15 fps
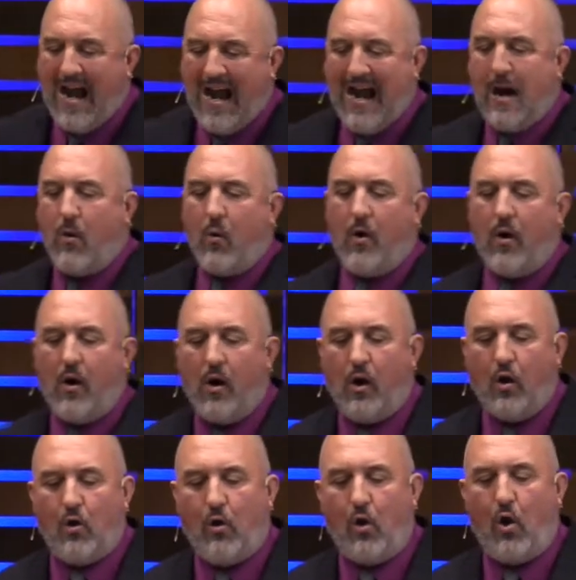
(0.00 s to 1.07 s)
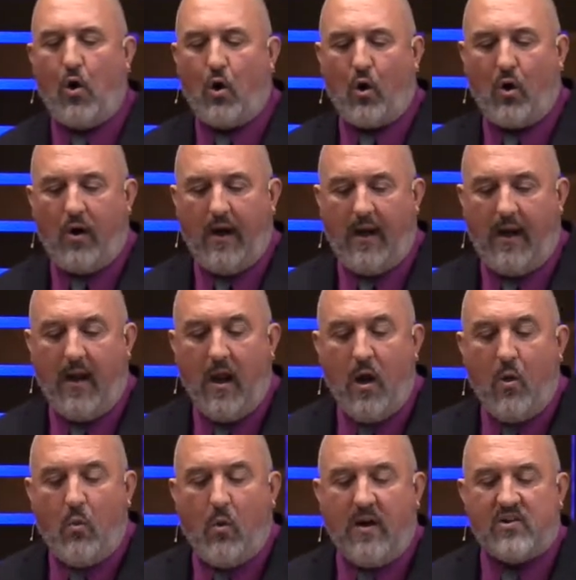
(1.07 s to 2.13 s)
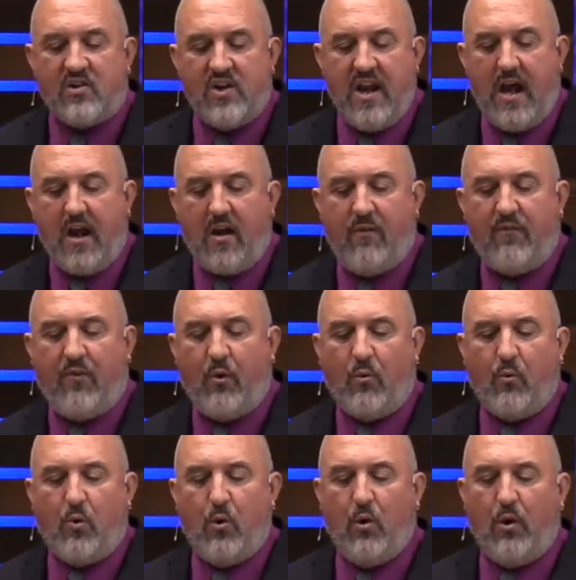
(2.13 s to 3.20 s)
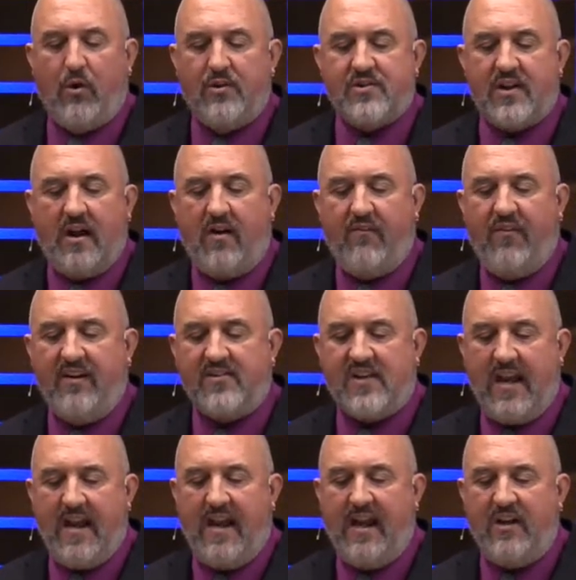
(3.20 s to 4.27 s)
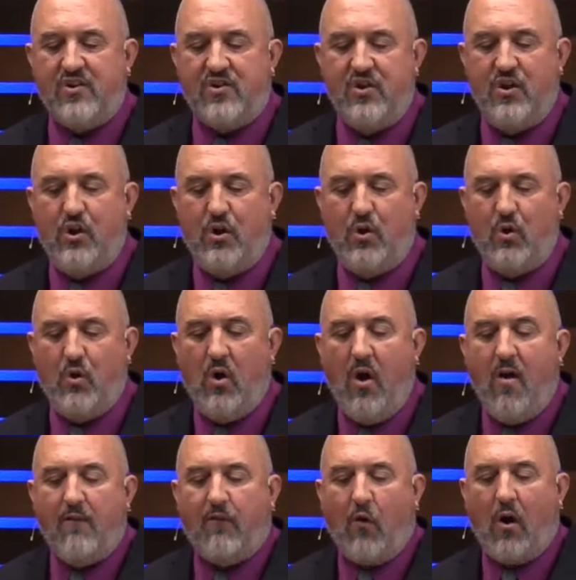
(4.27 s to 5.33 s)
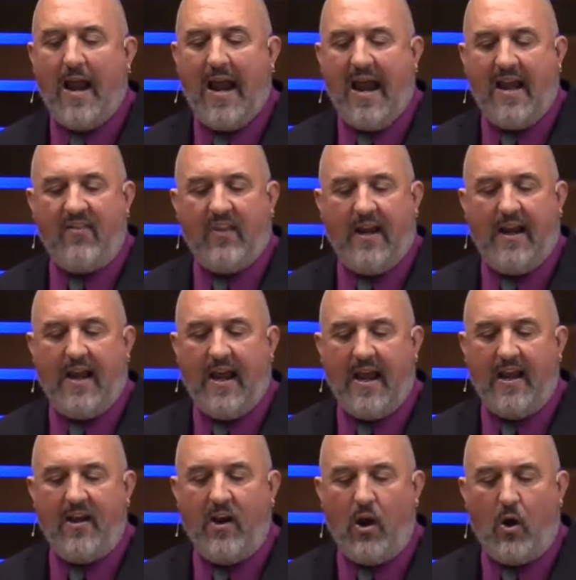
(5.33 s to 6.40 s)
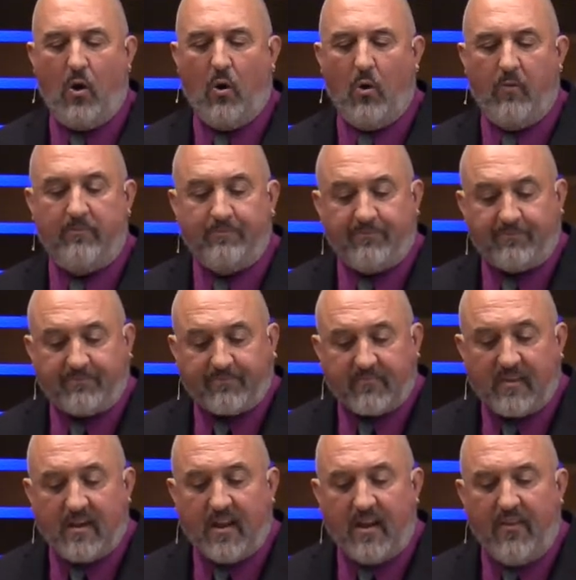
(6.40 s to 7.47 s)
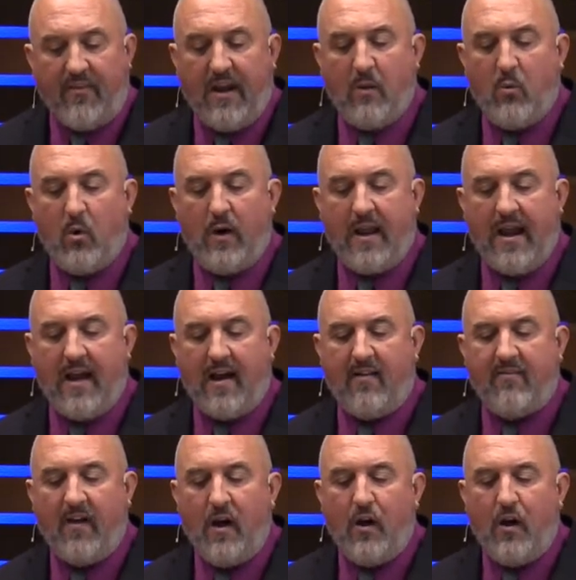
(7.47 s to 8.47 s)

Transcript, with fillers: our glory, which none of the rulers of this age knew, for had they had known, they would have,